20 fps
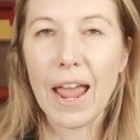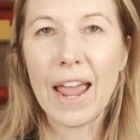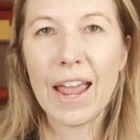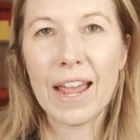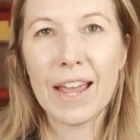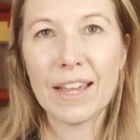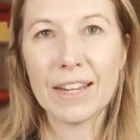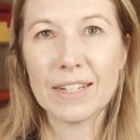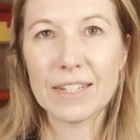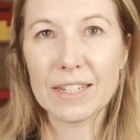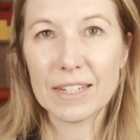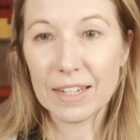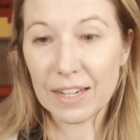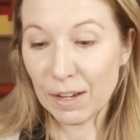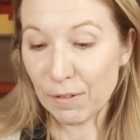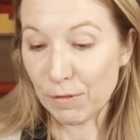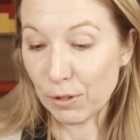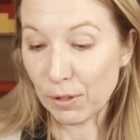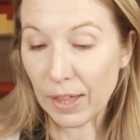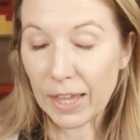And
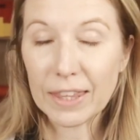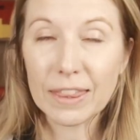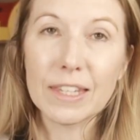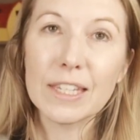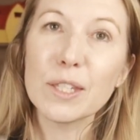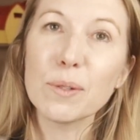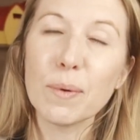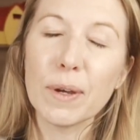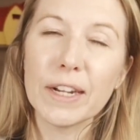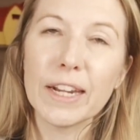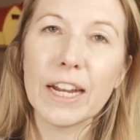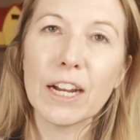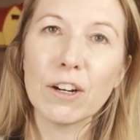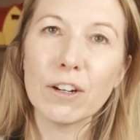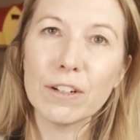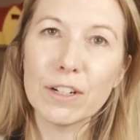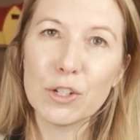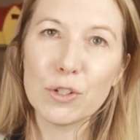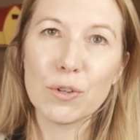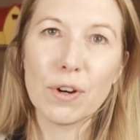if you like this one,
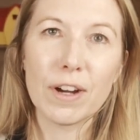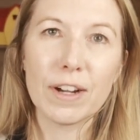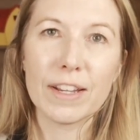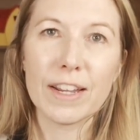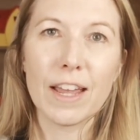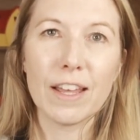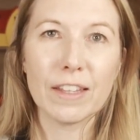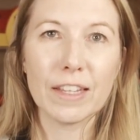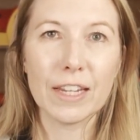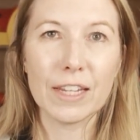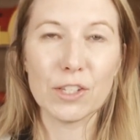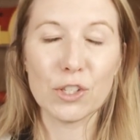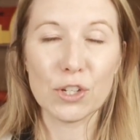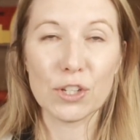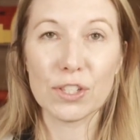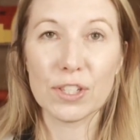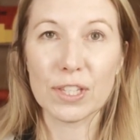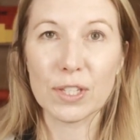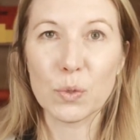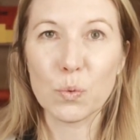Erin Entrada Kelly is
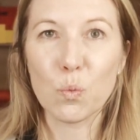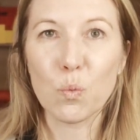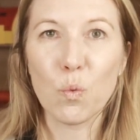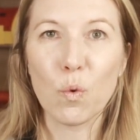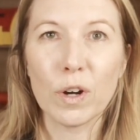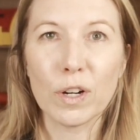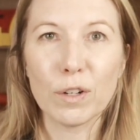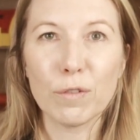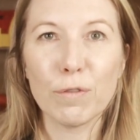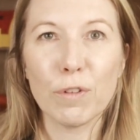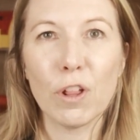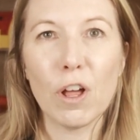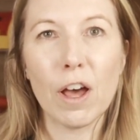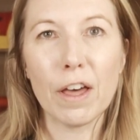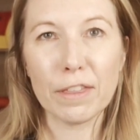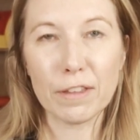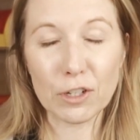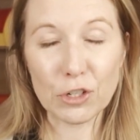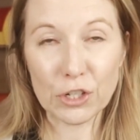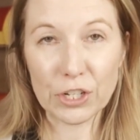just this wonderful
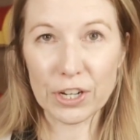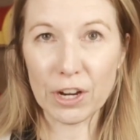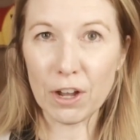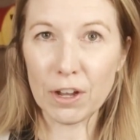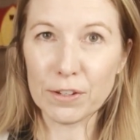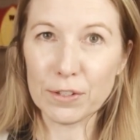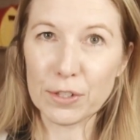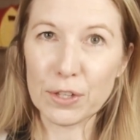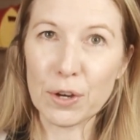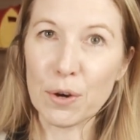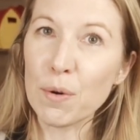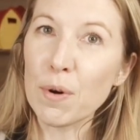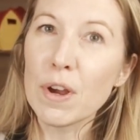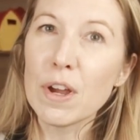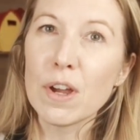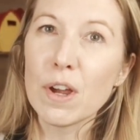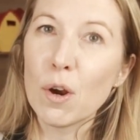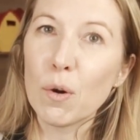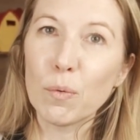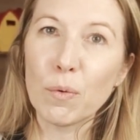author. She
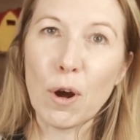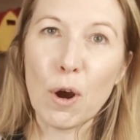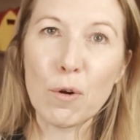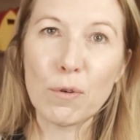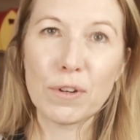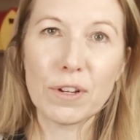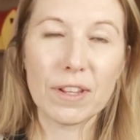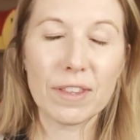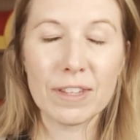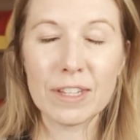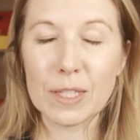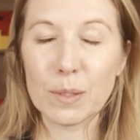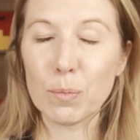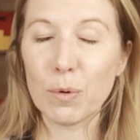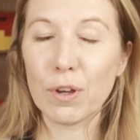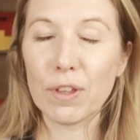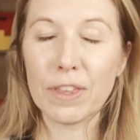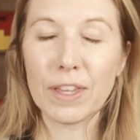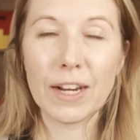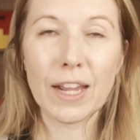also wrote this
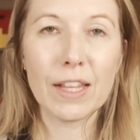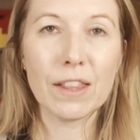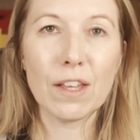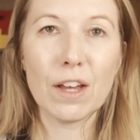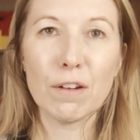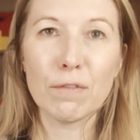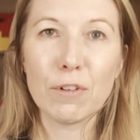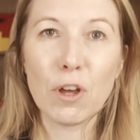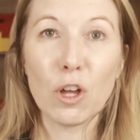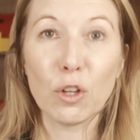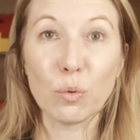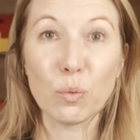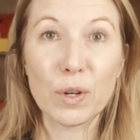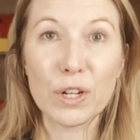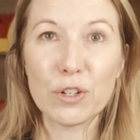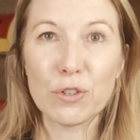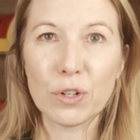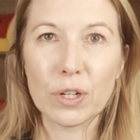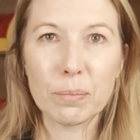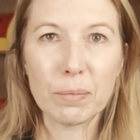book that I love called
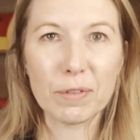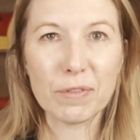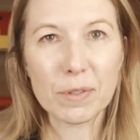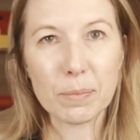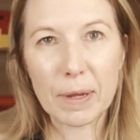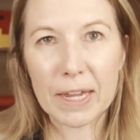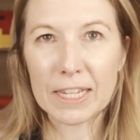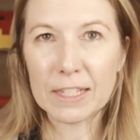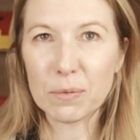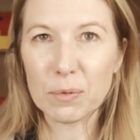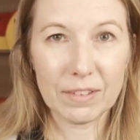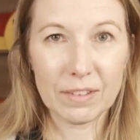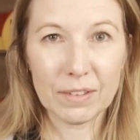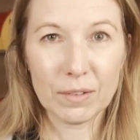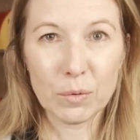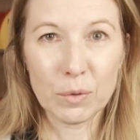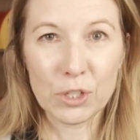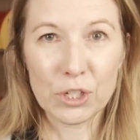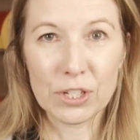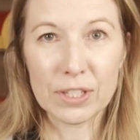We Dream of Space,
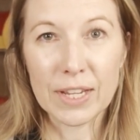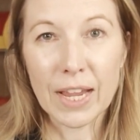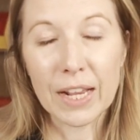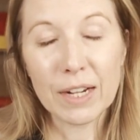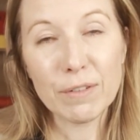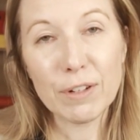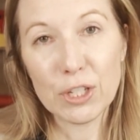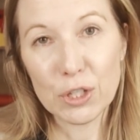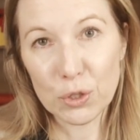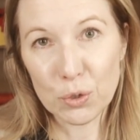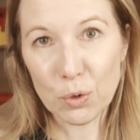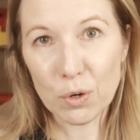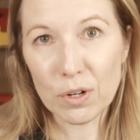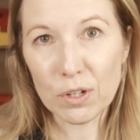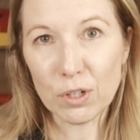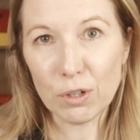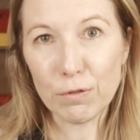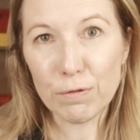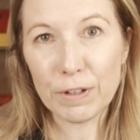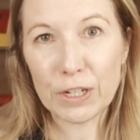which is kind of
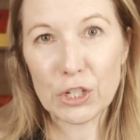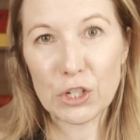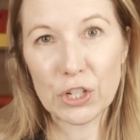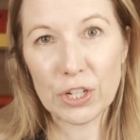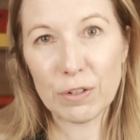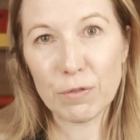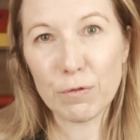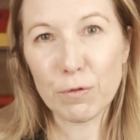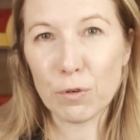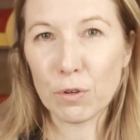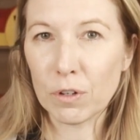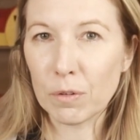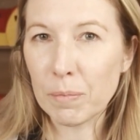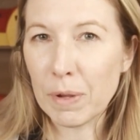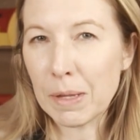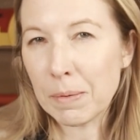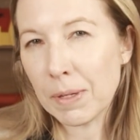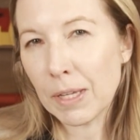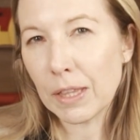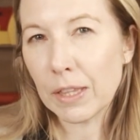historical fiction for
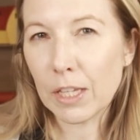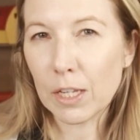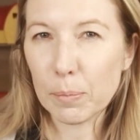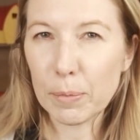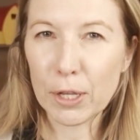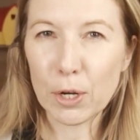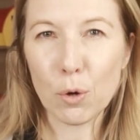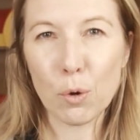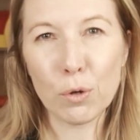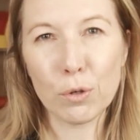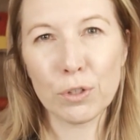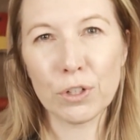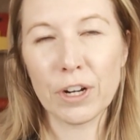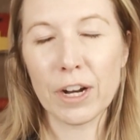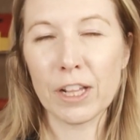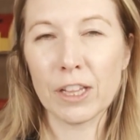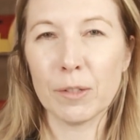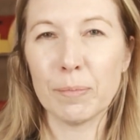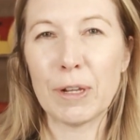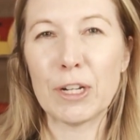maybe a little bit
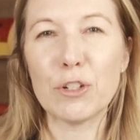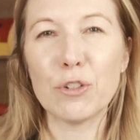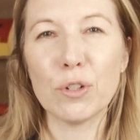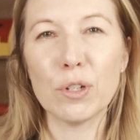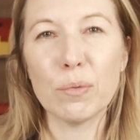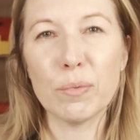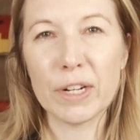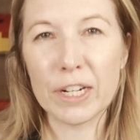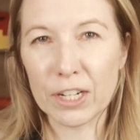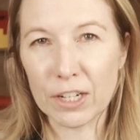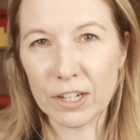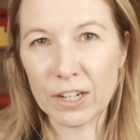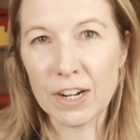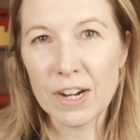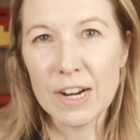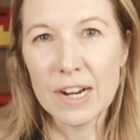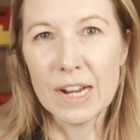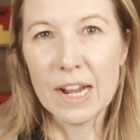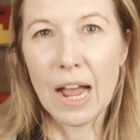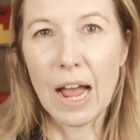older elementary
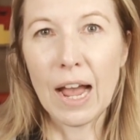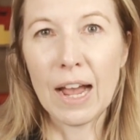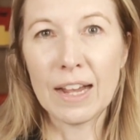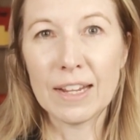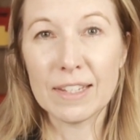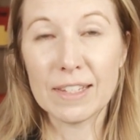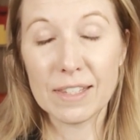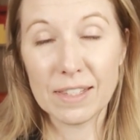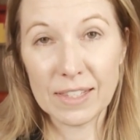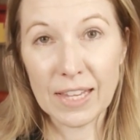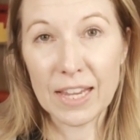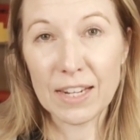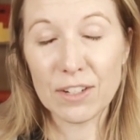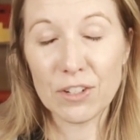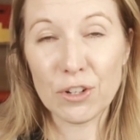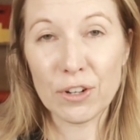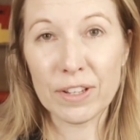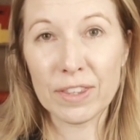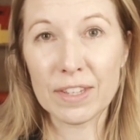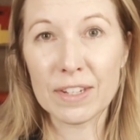reader, uh,
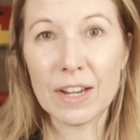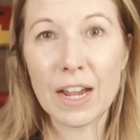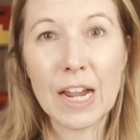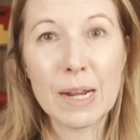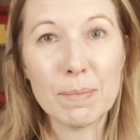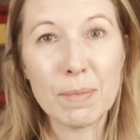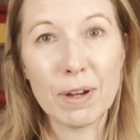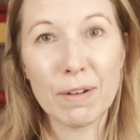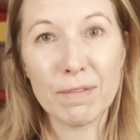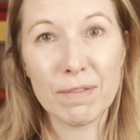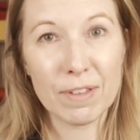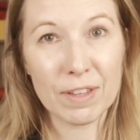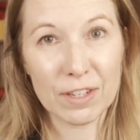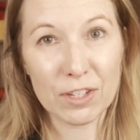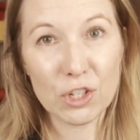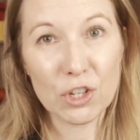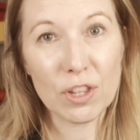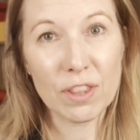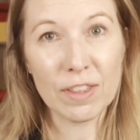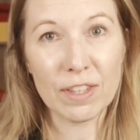set during the time of
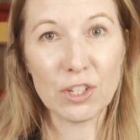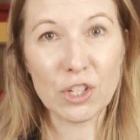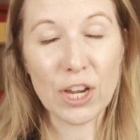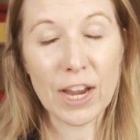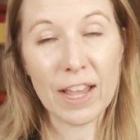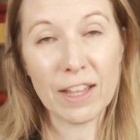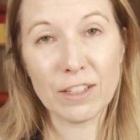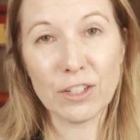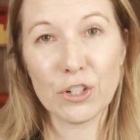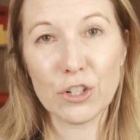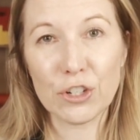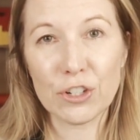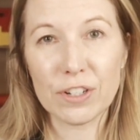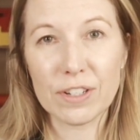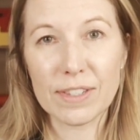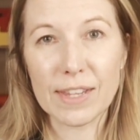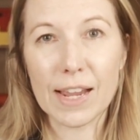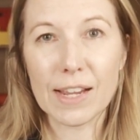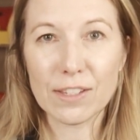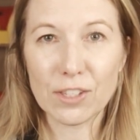the, the Challenger
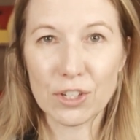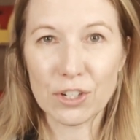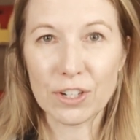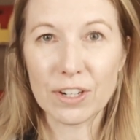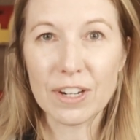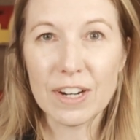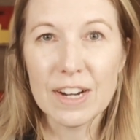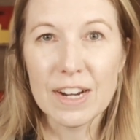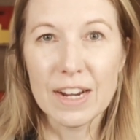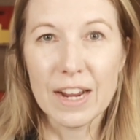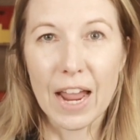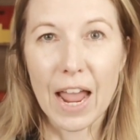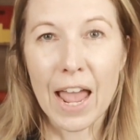disaster.